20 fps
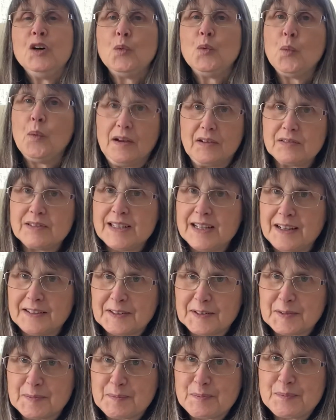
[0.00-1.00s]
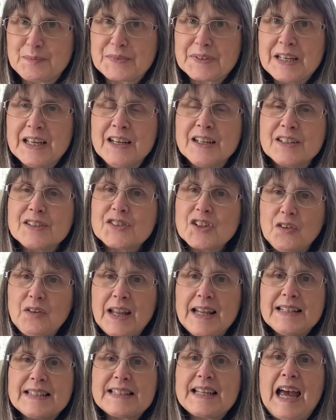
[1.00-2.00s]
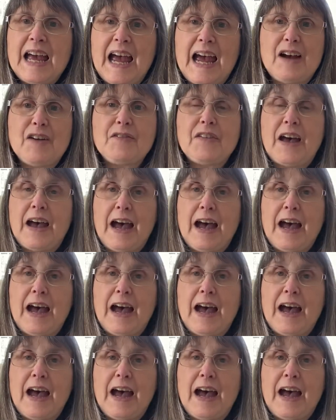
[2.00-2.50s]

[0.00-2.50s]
Well done. So let's have